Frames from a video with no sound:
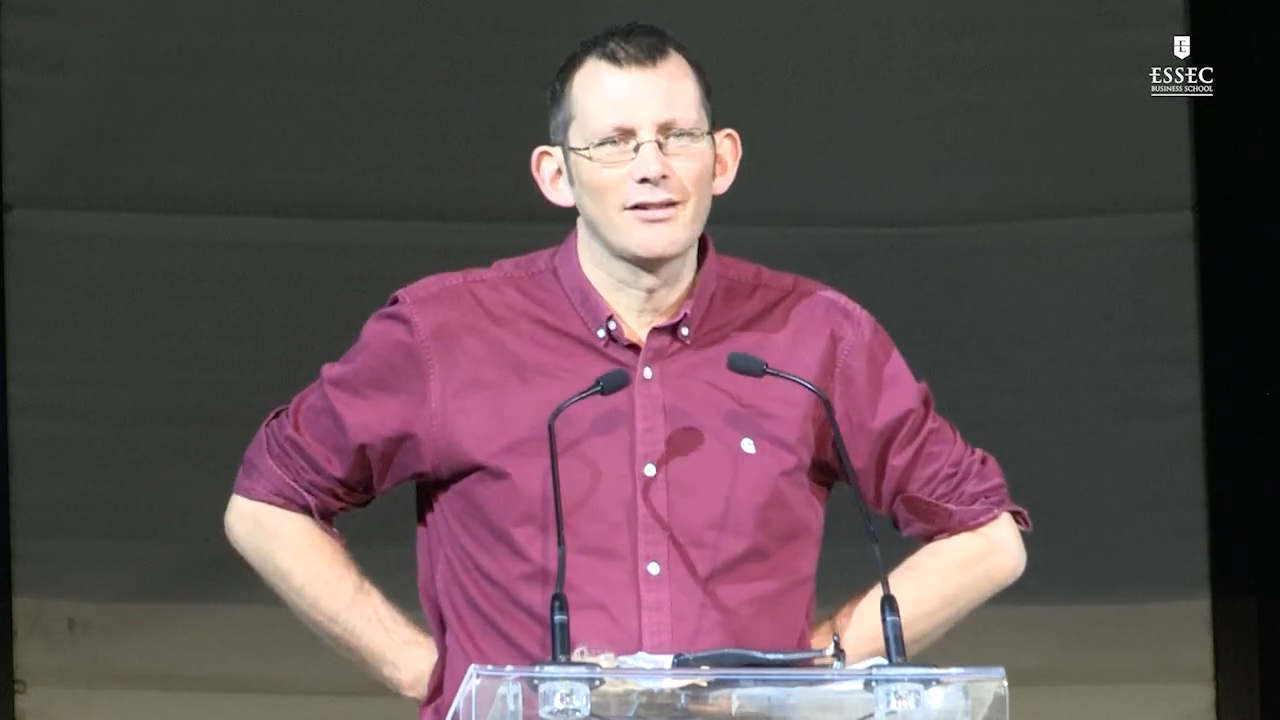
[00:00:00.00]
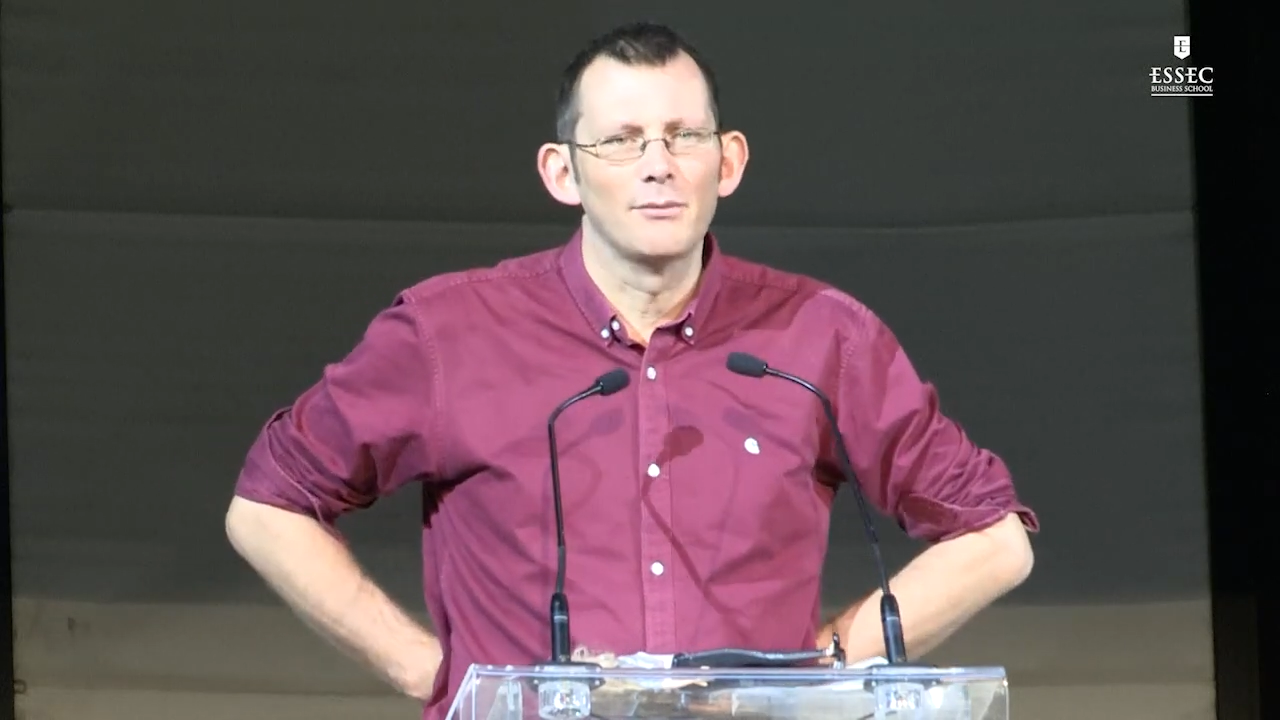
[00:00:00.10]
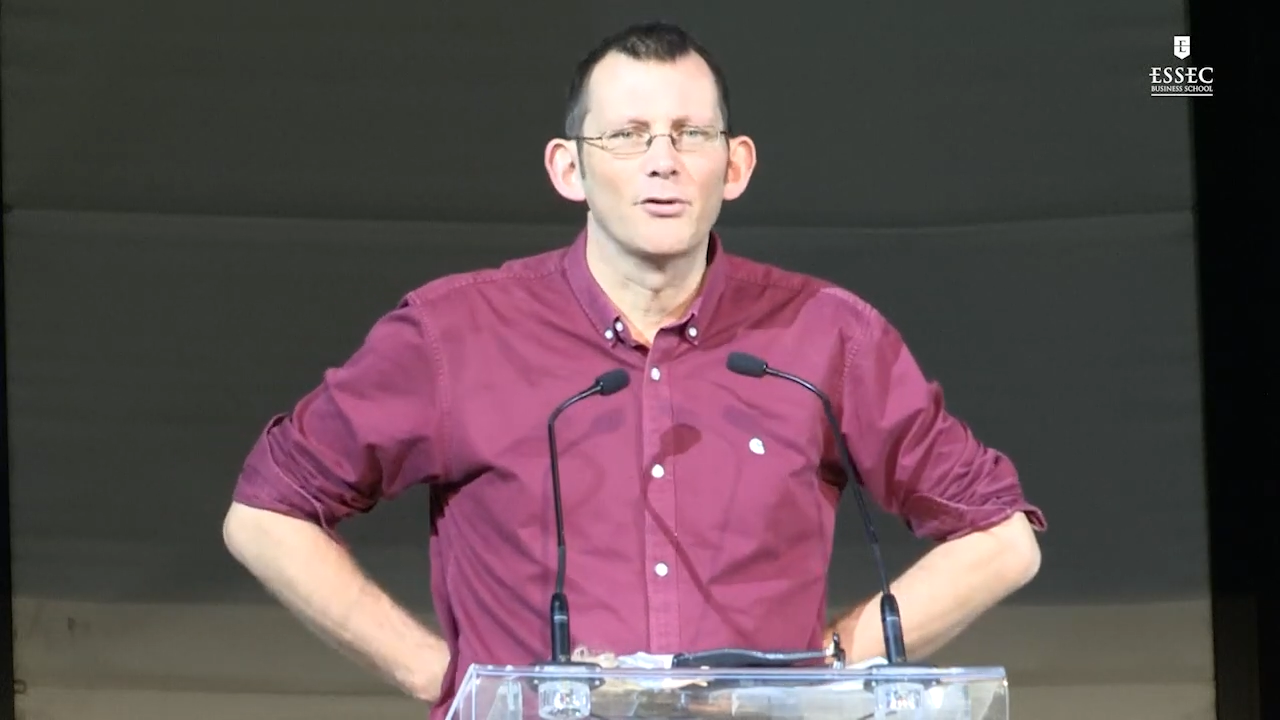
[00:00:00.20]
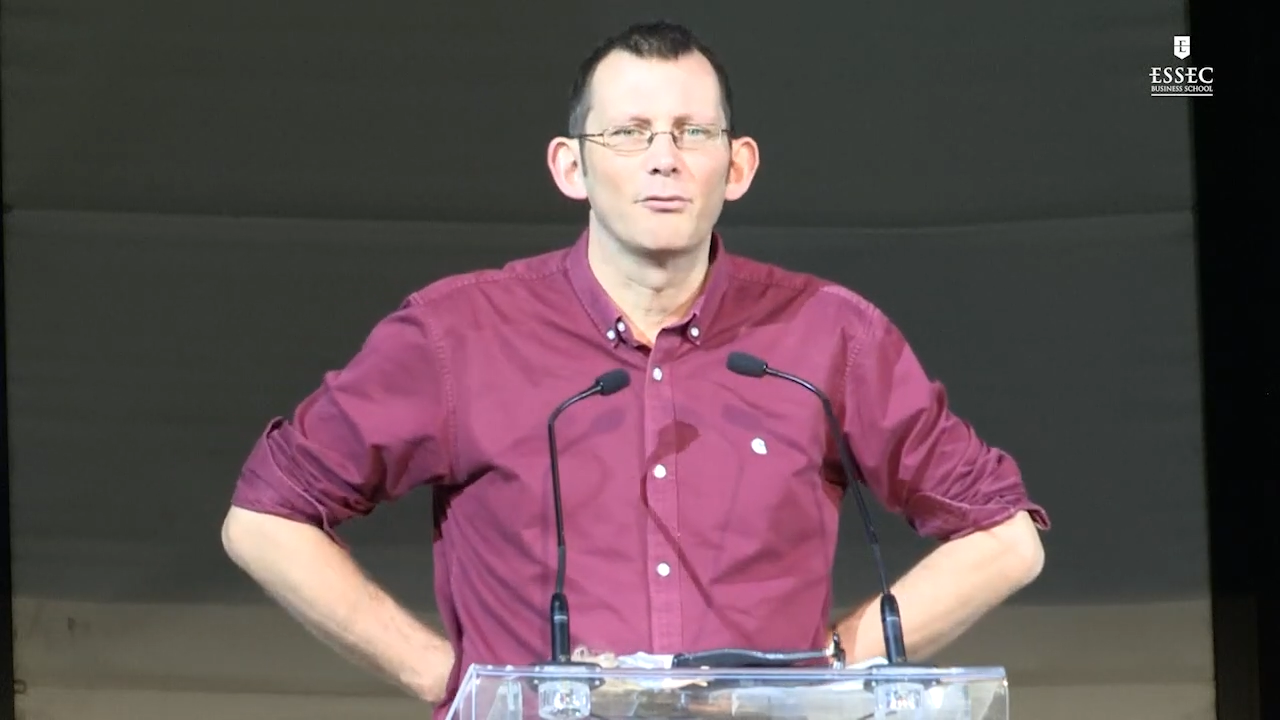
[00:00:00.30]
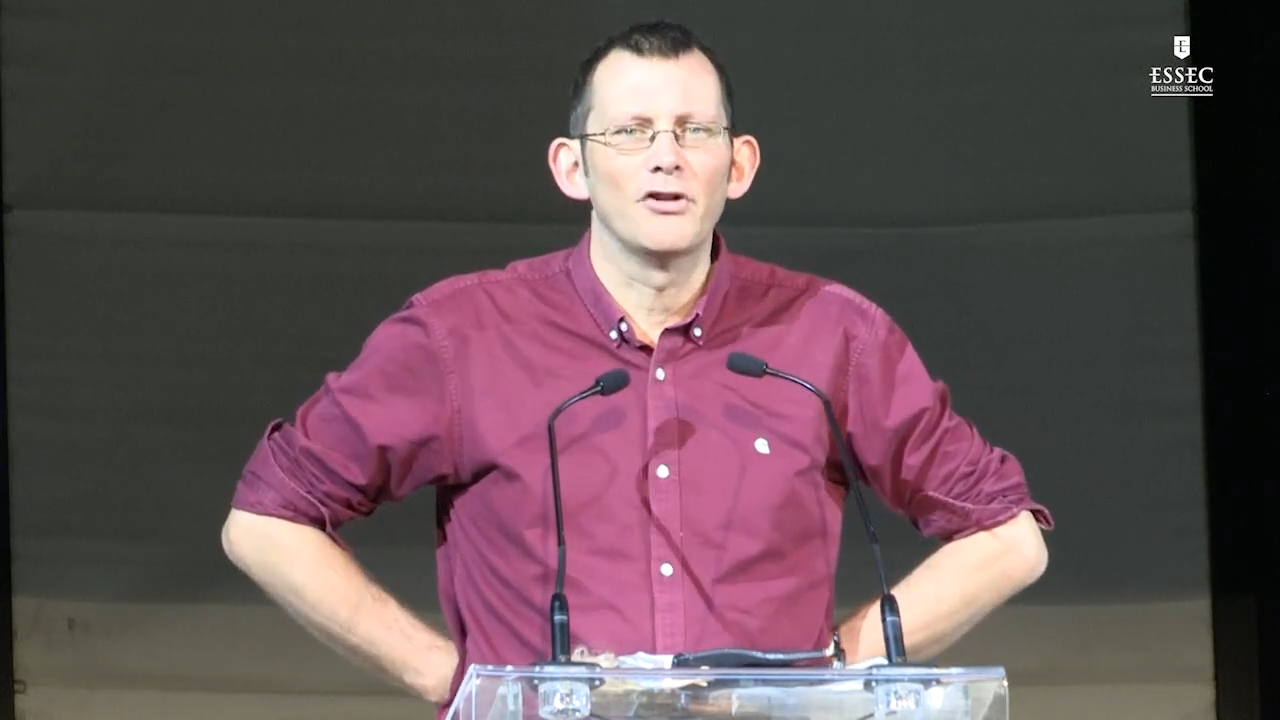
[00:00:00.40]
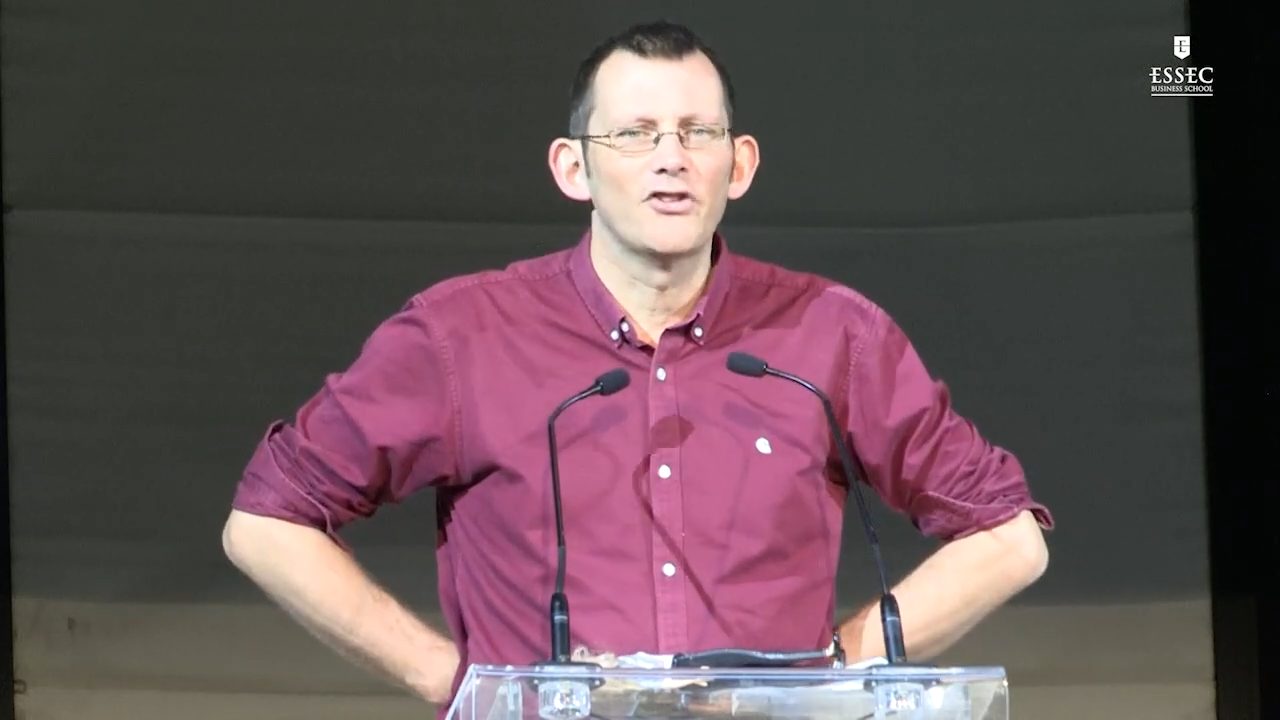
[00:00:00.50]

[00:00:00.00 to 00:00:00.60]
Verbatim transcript: terms of